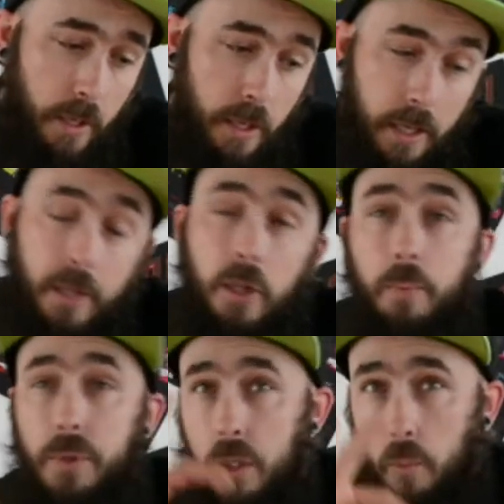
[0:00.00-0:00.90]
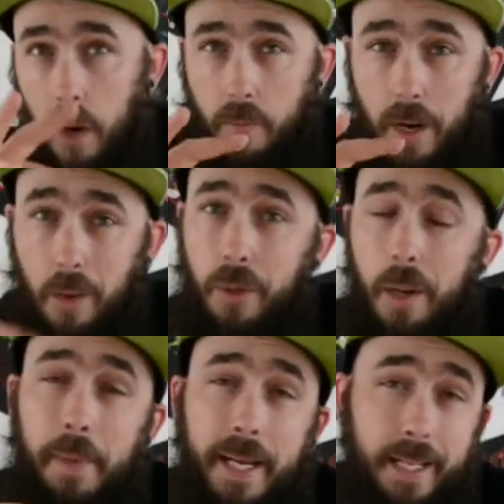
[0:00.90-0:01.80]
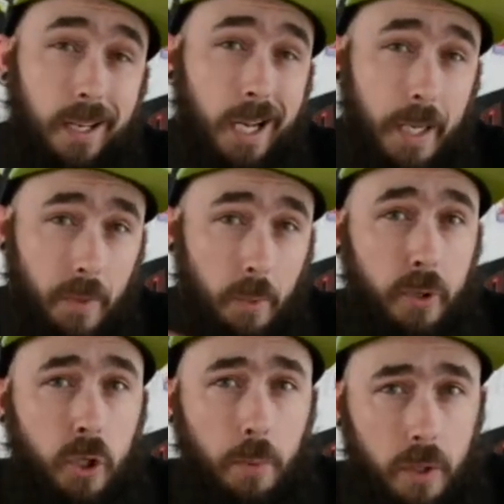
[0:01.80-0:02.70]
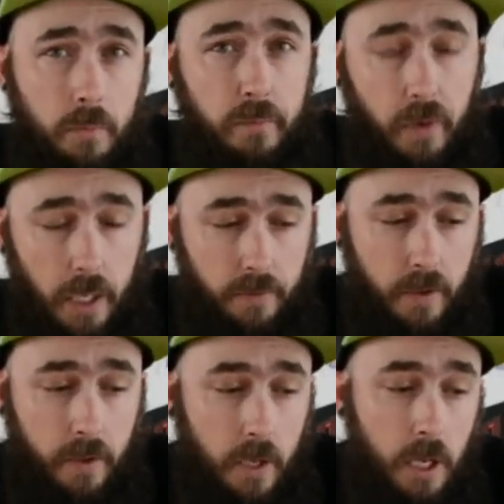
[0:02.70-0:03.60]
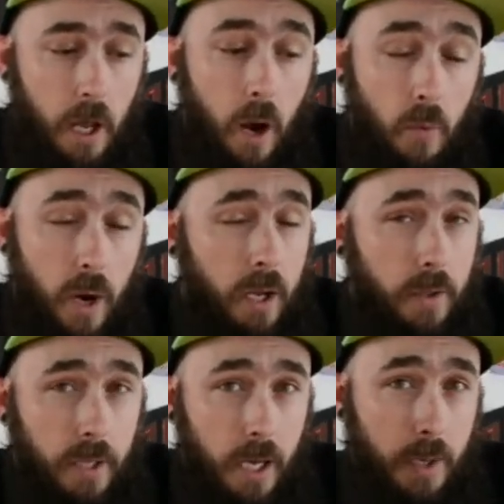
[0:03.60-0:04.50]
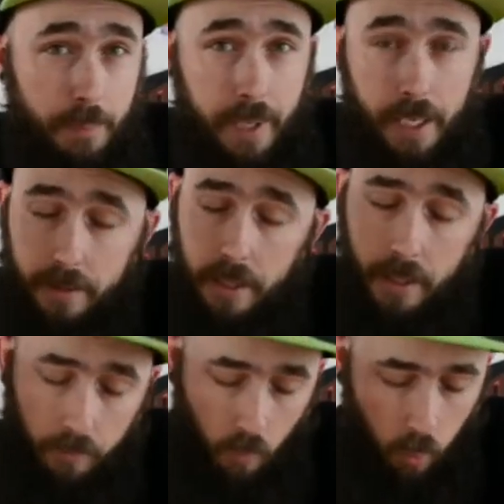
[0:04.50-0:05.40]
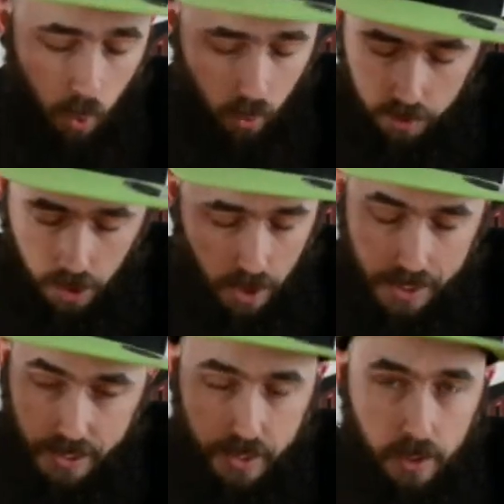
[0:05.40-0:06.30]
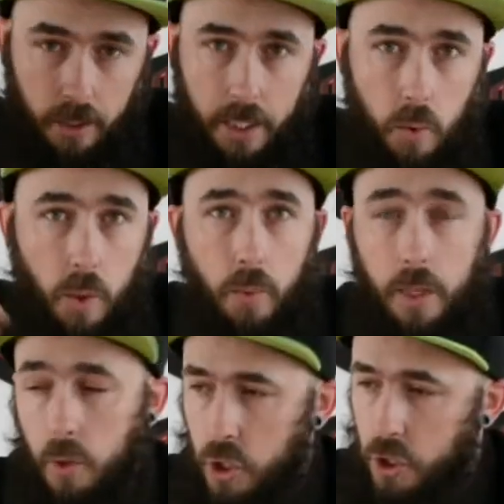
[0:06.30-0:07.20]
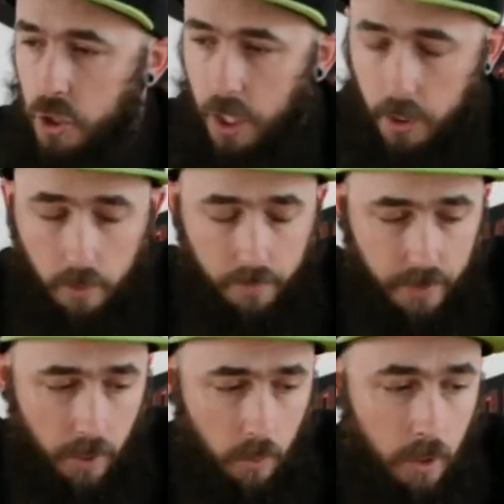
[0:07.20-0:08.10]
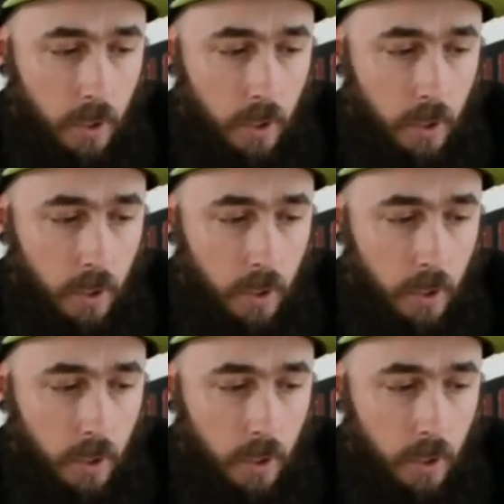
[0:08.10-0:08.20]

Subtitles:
it the opposite way around and made lime the predominant flavour, I reckon that I'd have been a world-class liquid without a shadow of a doubt.